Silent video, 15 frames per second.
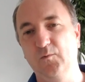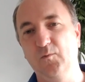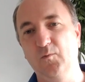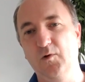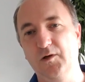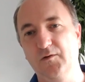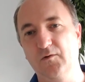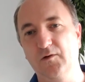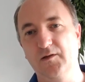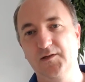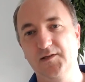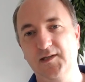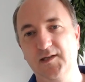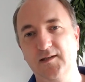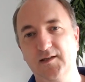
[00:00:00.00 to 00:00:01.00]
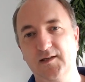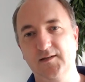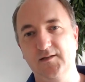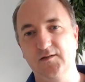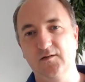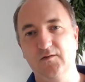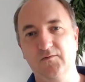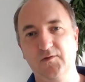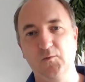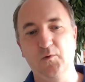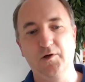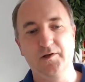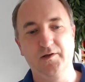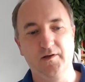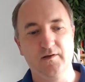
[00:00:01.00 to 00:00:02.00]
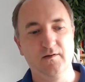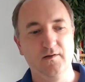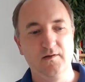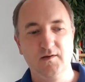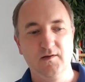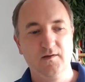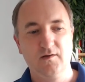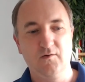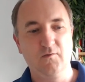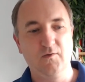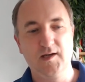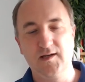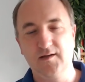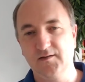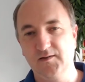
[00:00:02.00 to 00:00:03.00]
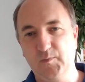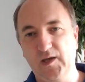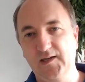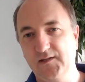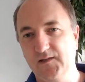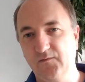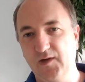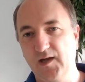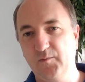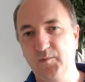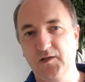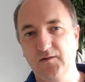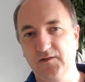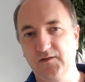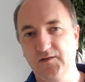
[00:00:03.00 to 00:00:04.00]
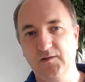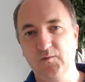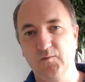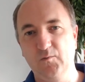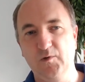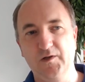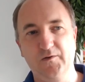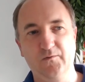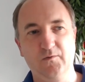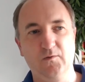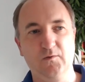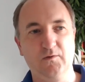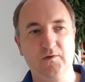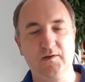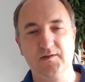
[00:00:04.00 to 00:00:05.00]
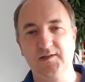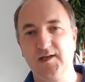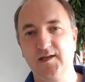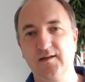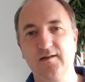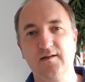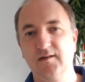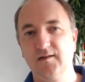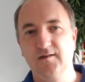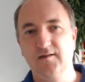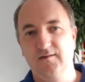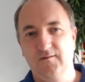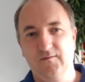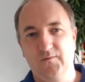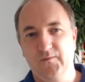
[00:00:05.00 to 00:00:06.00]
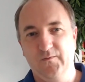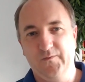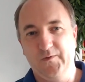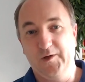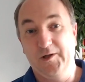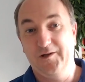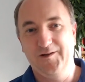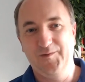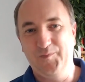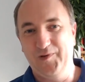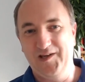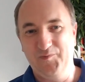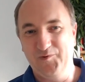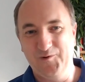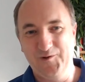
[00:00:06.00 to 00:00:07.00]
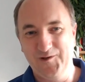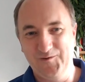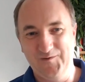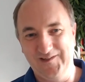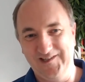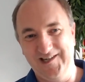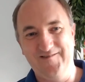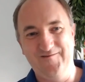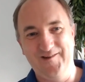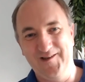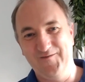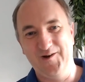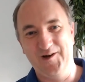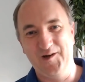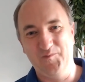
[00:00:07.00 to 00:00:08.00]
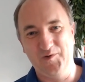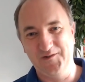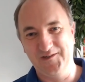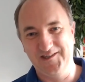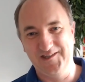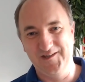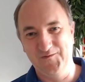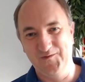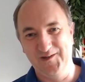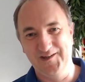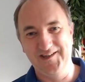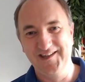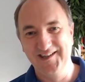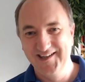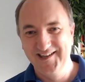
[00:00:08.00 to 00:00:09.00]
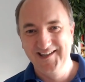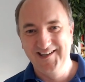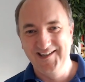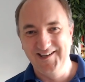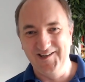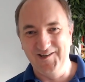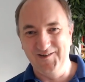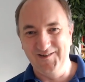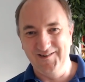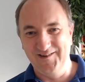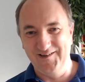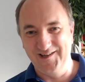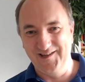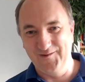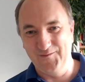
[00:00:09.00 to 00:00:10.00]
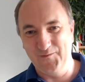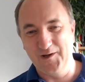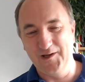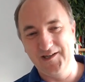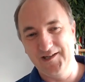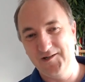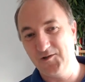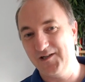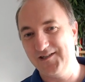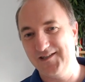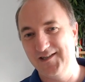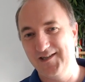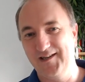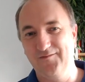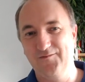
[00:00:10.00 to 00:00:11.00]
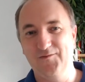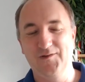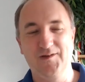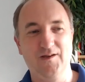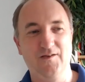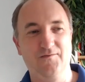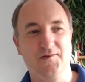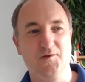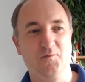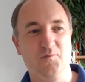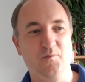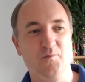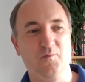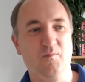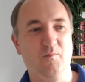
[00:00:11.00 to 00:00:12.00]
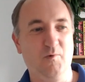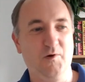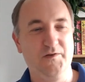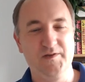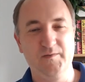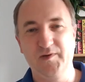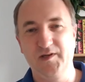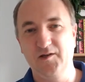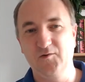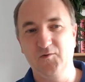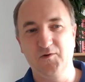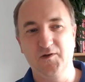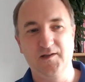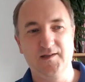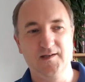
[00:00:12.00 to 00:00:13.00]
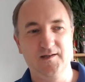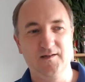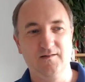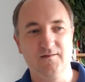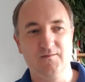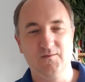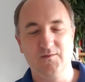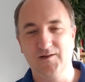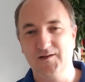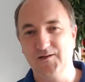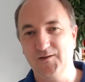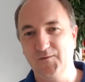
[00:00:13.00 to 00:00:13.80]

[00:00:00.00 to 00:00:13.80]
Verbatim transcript: what you're going to see there. So if you want to create a space of happiness and wonderful content, follow people who are generally very positive and who, who you find interesting. If if you want to be annoyed, then I don't know,